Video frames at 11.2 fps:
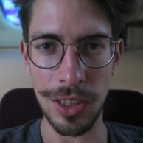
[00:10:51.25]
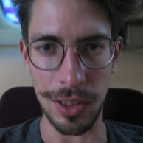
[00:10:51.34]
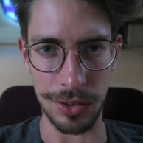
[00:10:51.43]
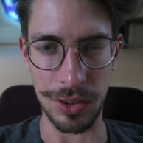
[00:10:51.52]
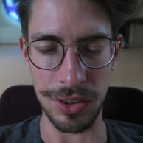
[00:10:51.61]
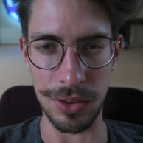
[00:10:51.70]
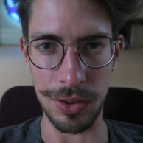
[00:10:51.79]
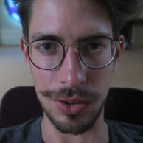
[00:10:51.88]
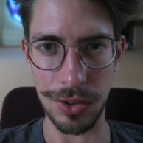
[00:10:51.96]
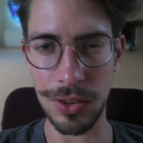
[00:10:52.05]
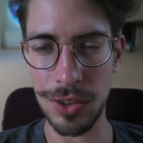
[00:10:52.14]
and
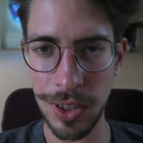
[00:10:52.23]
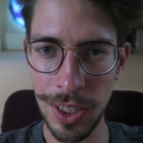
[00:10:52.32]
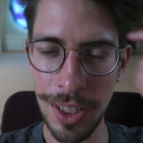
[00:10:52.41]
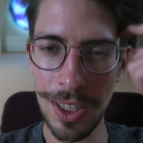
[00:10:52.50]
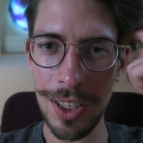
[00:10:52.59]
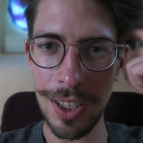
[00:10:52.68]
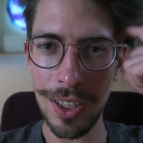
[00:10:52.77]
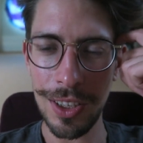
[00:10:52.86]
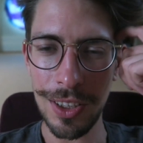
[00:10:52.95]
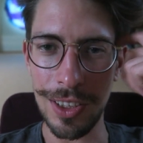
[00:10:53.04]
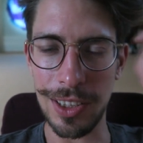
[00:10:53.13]
sisters.
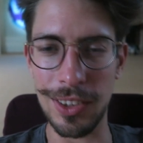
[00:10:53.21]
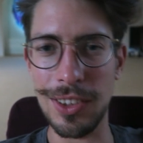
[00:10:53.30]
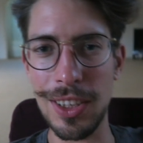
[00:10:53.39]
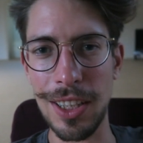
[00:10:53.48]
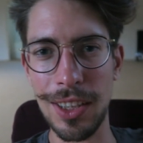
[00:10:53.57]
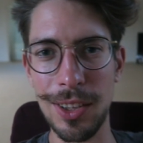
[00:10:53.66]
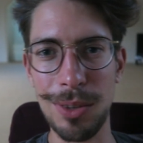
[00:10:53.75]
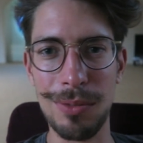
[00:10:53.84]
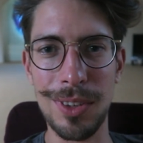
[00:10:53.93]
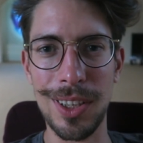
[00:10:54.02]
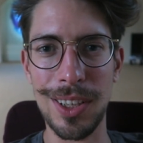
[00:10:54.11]
It's the end
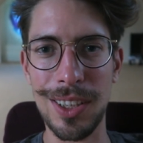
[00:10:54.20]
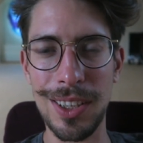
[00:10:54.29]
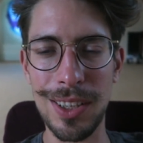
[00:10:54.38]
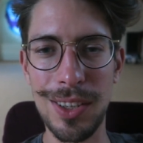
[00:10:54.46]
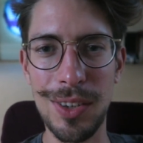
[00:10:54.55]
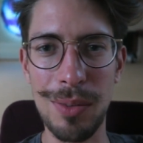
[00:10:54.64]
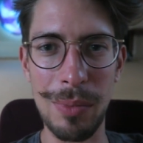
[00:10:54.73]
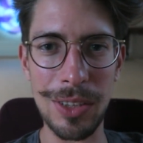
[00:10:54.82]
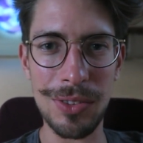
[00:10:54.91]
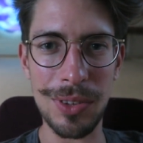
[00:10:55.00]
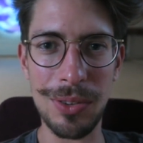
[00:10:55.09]
of the
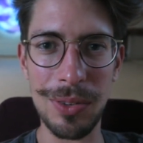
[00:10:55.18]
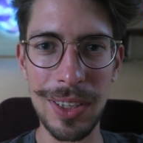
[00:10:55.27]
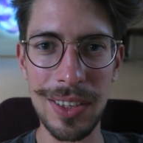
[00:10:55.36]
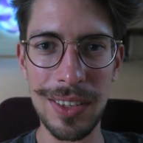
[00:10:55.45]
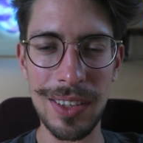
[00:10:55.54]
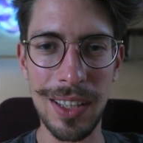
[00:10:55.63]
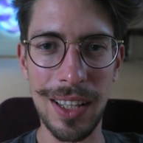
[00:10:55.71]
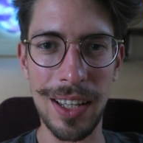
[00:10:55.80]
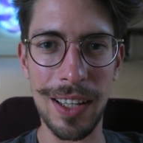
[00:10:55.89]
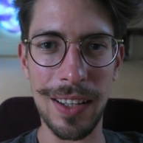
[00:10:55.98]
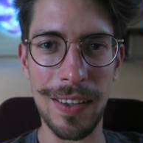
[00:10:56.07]
men's retreat,
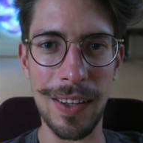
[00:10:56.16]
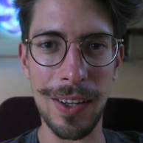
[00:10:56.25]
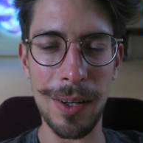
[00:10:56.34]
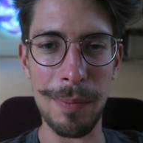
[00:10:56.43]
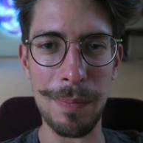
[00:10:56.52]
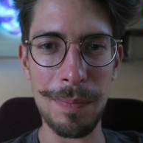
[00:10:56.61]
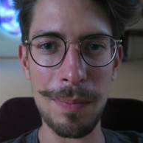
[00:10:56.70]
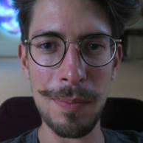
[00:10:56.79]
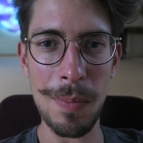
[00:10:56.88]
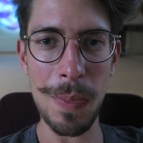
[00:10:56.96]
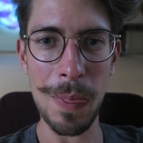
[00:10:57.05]
and
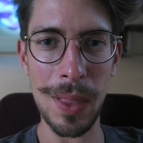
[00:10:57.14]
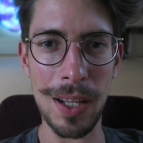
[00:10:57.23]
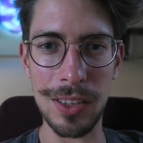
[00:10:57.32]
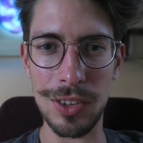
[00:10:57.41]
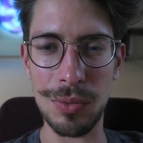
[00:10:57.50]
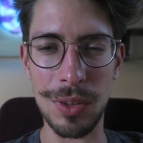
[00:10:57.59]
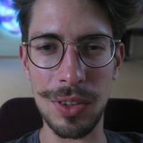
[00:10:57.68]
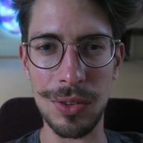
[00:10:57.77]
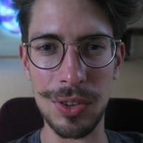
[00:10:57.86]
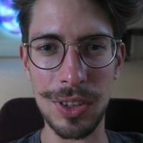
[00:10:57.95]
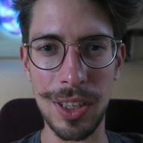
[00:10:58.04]
I just wanted
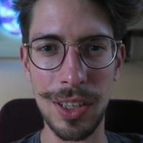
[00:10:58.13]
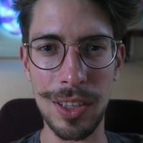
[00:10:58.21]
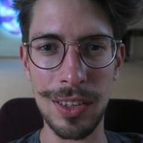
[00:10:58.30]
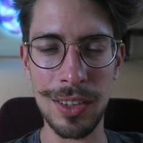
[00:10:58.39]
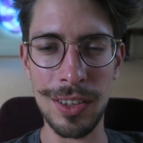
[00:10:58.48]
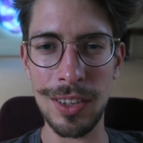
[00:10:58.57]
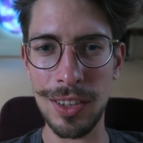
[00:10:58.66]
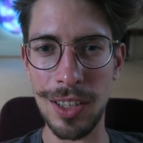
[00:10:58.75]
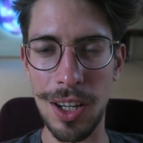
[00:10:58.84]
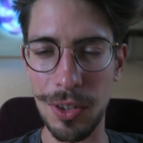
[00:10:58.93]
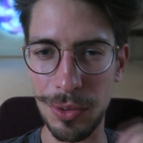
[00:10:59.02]
to share
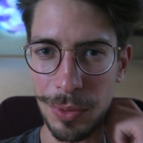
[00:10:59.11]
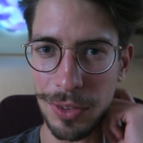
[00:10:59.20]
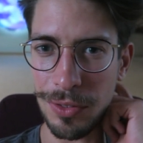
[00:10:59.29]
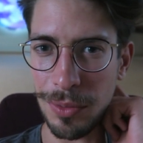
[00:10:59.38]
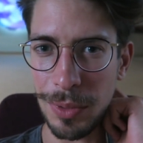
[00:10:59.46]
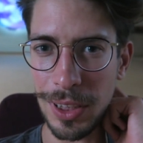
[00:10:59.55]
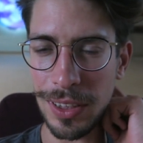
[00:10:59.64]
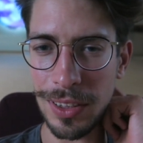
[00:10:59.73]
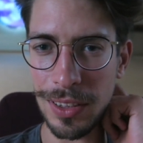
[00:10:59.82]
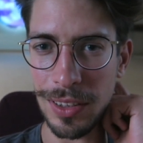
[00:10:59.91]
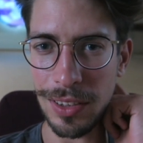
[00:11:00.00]
how it was for me.
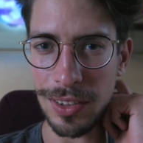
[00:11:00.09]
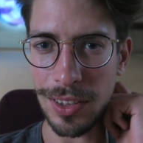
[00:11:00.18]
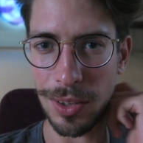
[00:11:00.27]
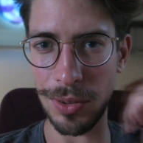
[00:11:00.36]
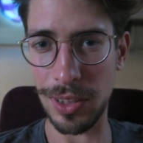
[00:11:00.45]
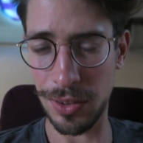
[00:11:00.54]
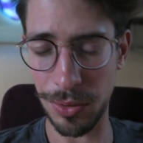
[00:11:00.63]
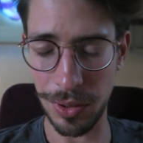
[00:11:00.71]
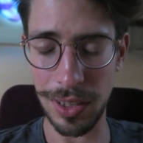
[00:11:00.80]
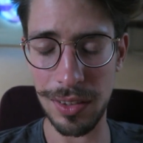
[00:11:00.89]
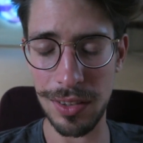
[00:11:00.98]
It's now
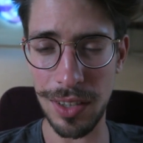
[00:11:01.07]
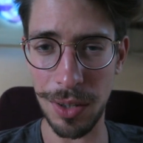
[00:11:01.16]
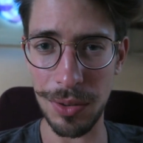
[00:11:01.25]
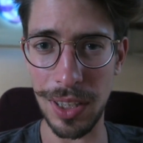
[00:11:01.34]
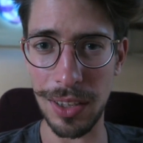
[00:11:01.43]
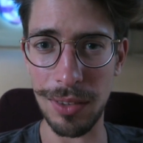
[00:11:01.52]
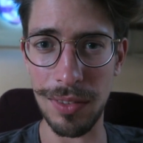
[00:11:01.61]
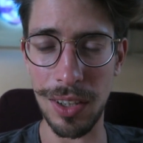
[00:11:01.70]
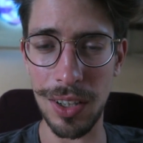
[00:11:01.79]
the end of the